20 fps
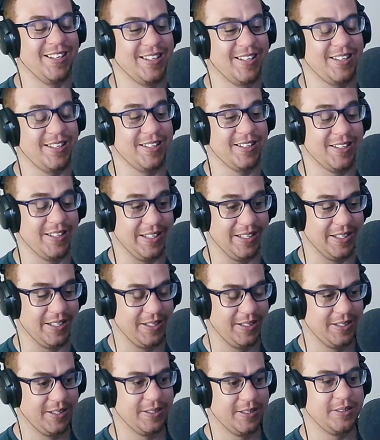
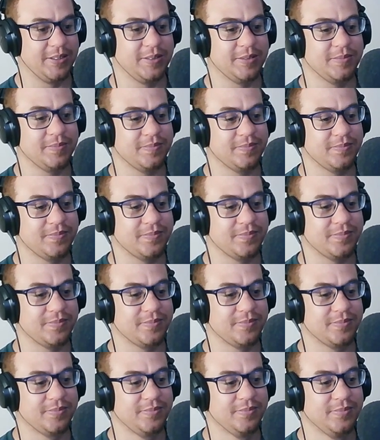
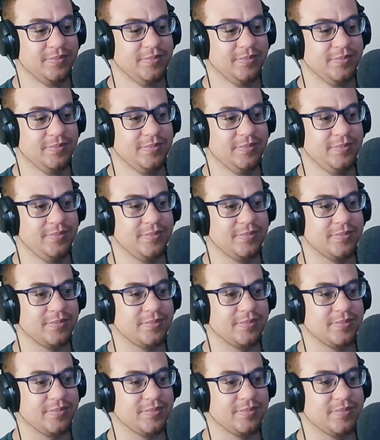
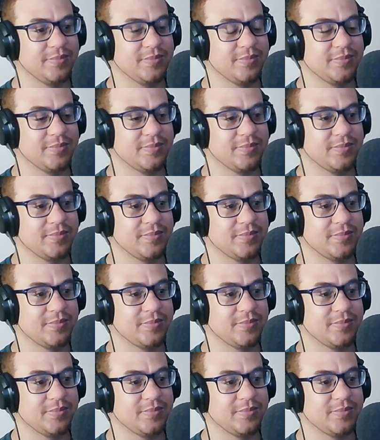(silence)